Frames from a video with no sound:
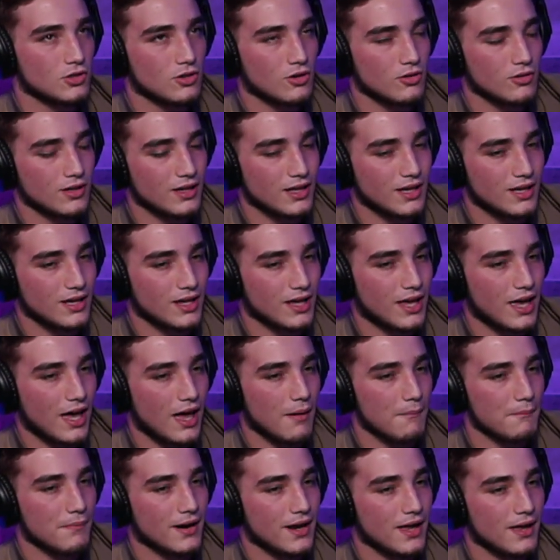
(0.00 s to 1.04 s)
you don't need a
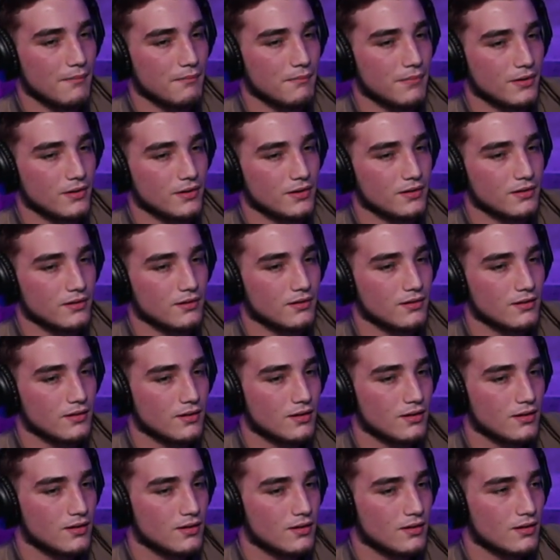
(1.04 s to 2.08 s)
game plan, but
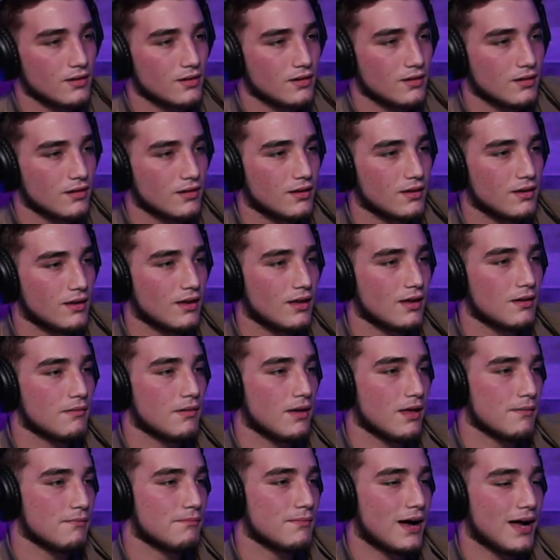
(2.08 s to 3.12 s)
it helps.
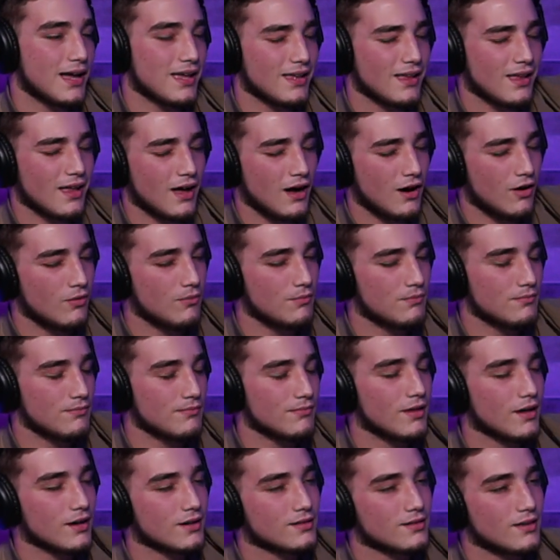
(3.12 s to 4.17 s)
It it might help
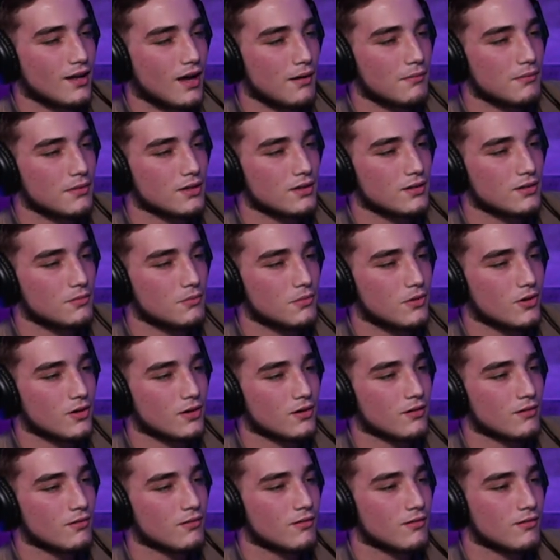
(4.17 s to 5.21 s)
next time a little
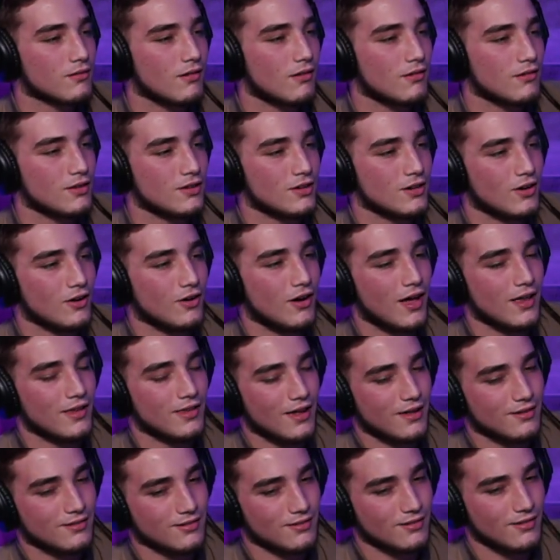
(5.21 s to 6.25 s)
more, you yeah. know,
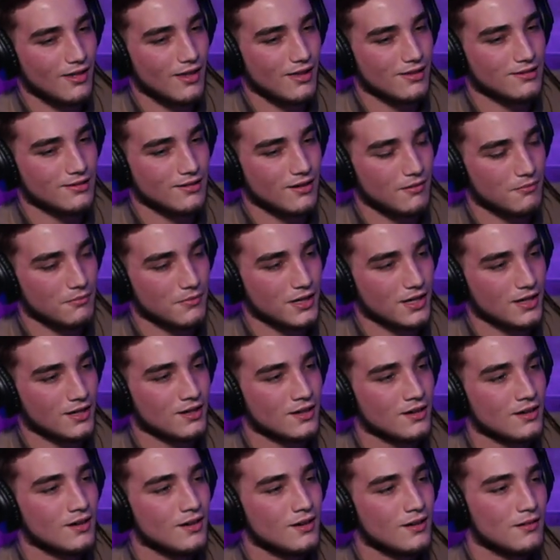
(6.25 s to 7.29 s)
and that's that's on
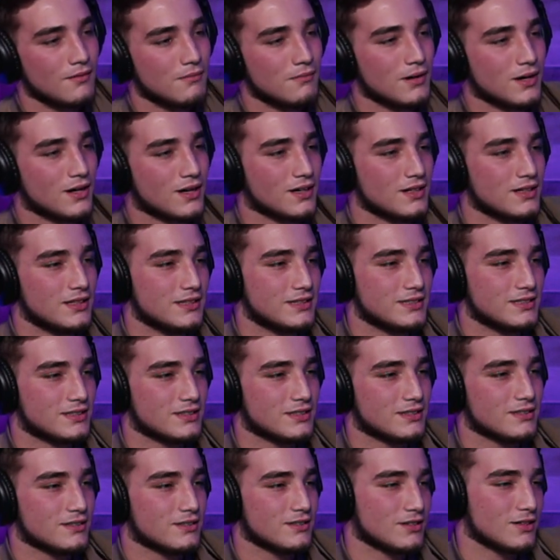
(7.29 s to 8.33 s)
me
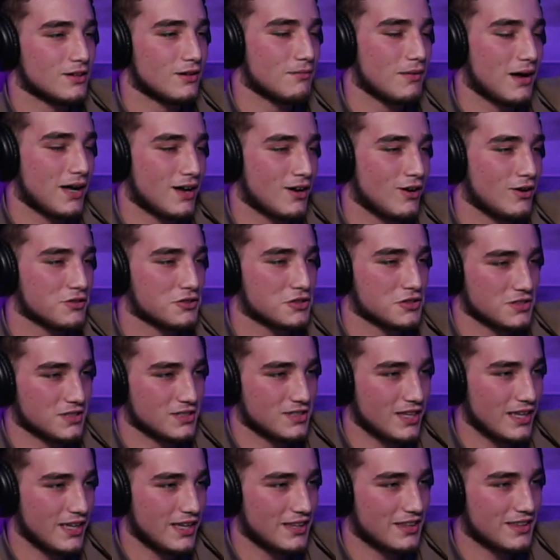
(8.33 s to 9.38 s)
because you know my
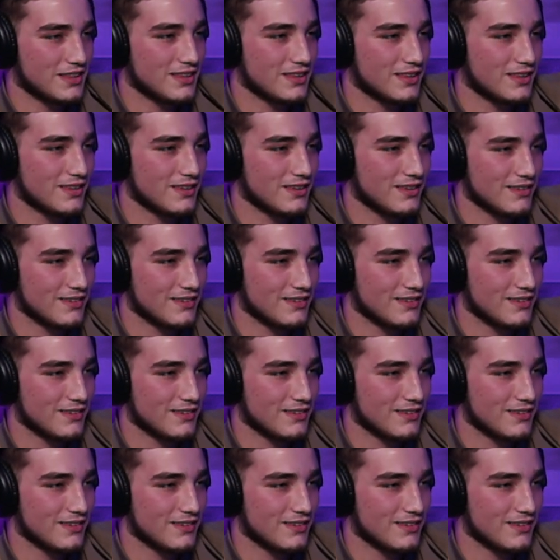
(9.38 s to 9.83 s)
coaches did